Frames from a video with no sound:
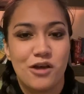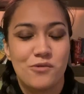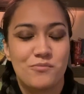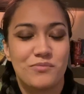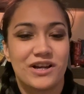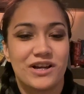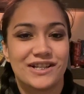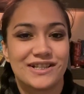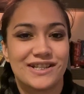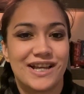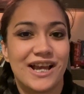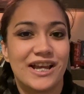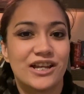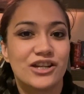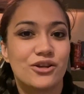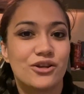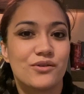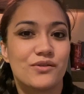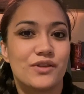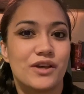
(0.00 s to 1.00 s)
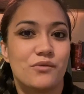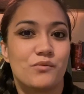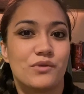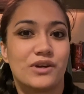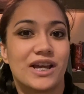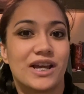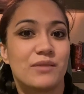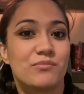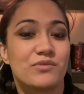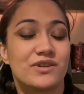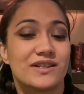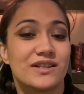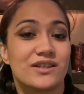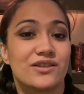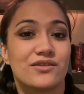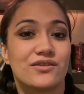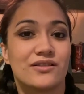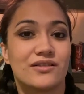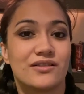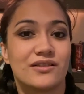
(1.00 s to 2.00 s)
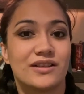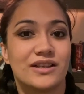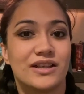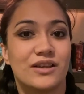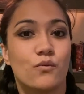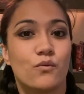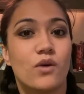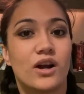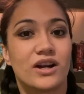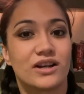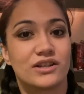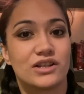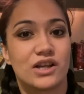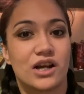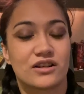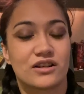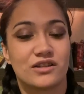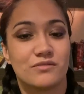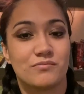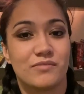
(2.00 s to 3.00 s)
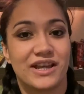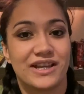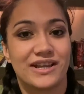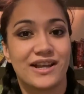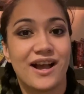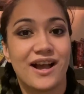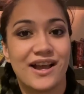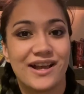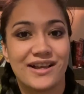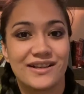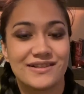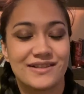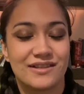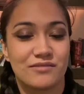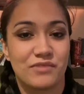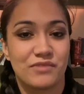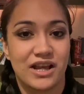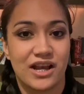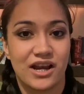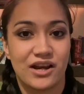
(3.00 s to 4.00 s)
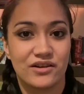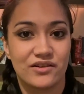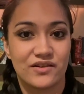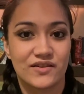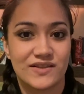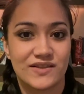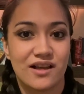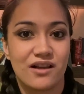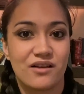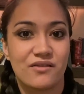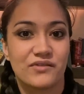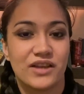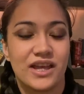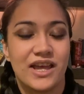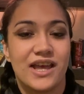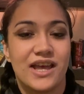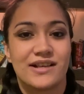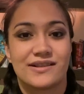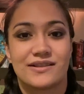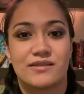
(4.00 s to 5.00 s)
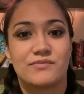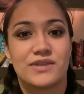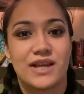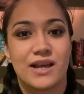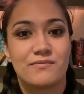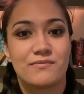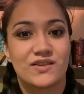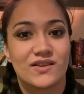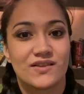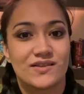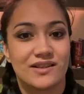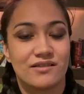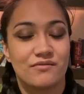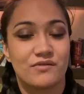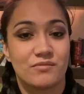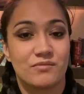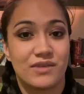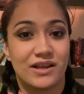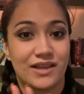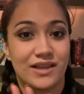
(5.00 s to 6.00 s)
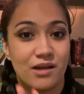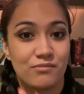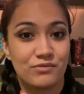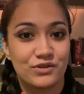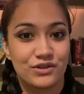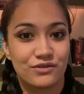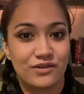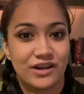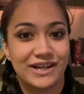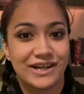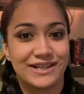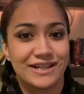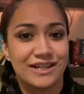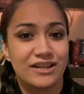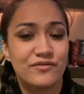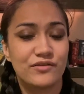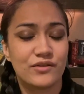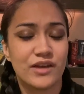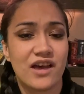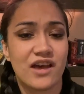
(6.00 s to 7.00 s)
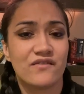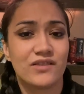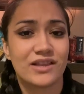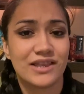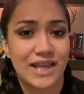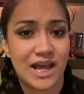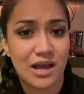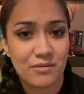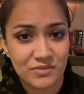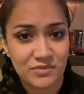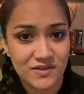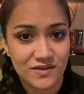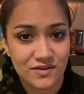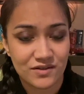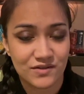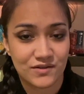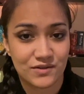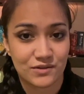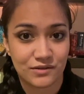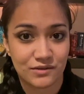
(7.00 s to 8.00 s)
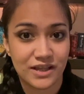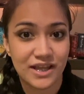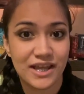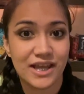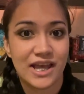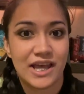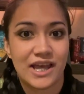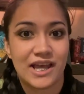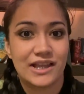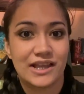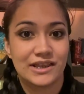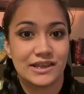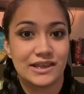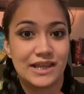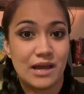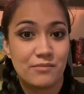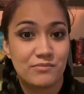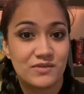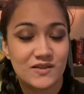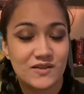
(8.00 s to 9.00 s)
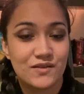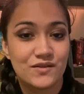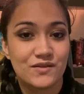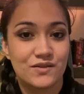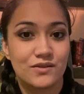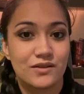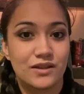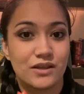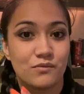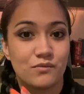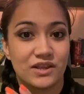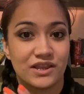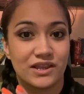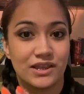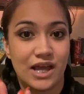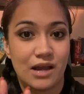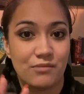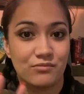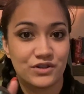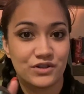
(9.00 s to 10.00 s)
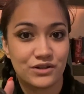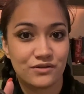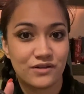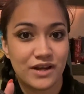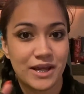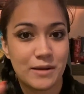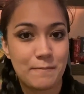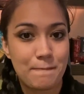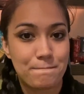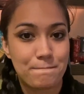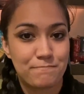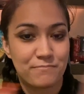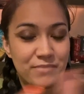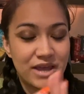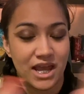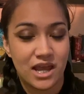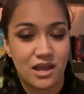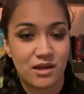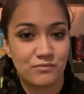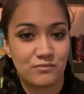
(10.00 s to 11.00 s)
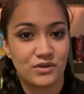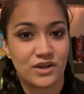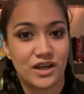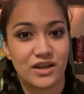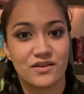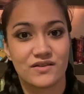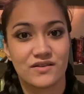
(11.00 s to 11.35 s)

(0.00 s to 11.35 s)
but I know that when I particularly want to talk to my guides and my higher self, sometimes I'll sit with my Labradorite. And if you have a lapis lazuli with Labradorite, bam, you got